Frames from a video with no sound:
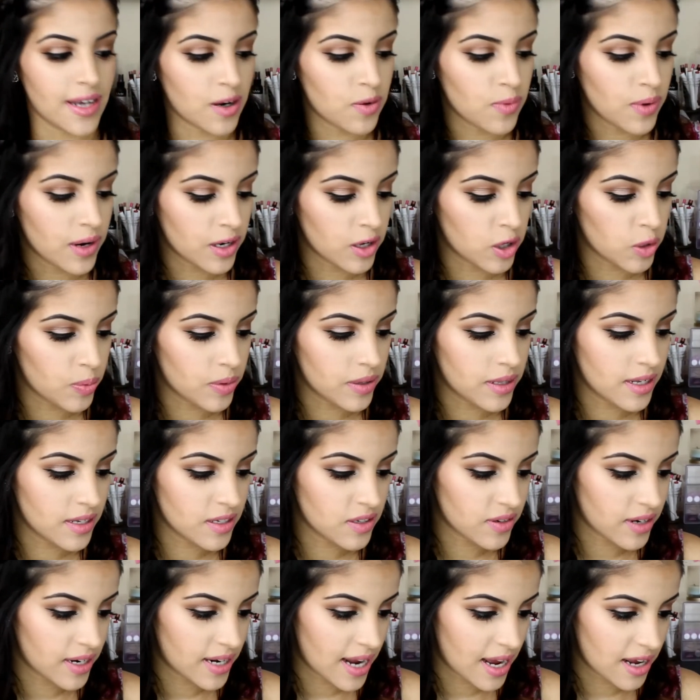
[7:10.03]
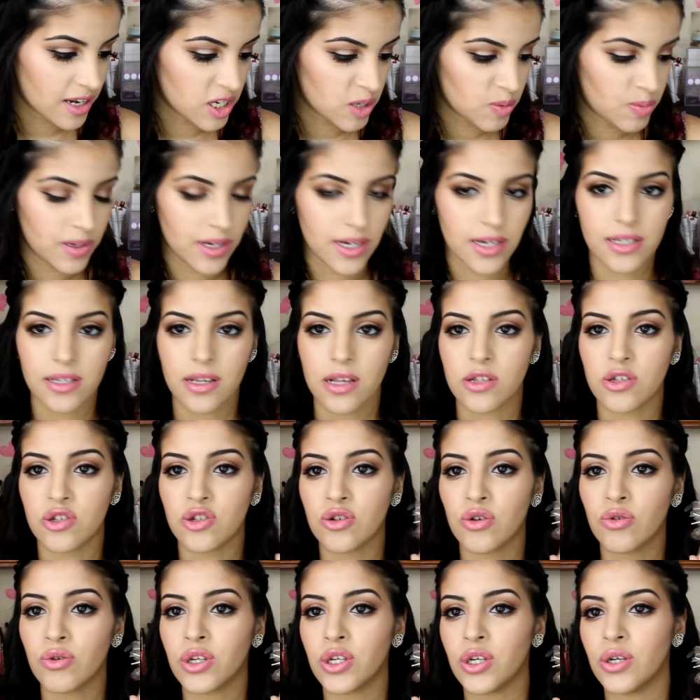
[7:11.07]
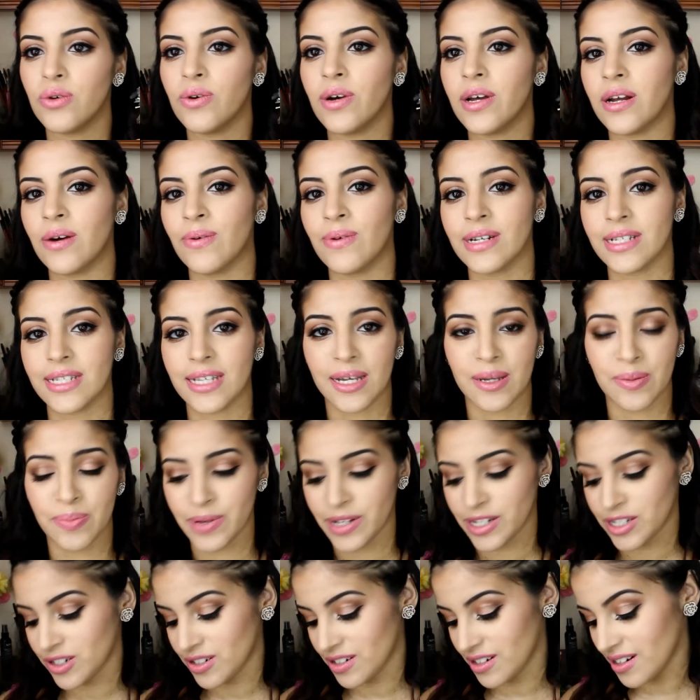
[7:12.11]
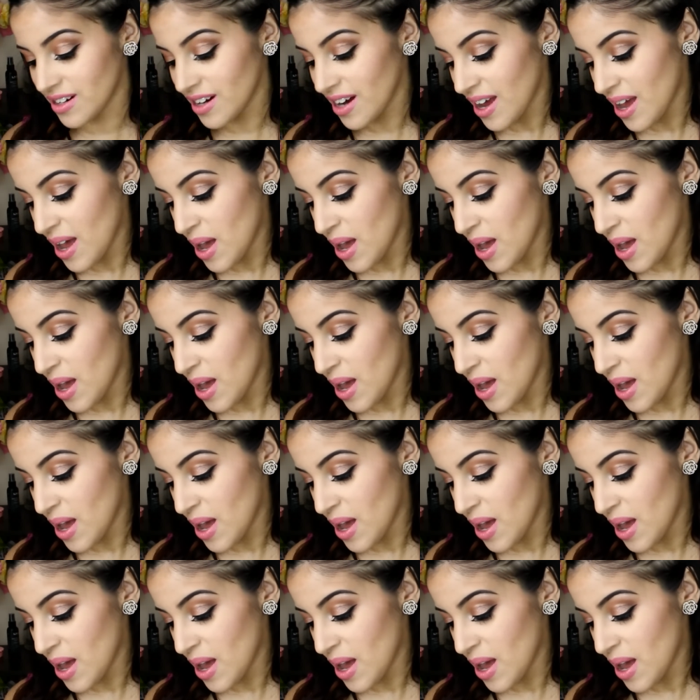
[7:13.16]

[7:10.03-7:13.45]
I don't want to open this right now just because it's so cute and I want to take a picture,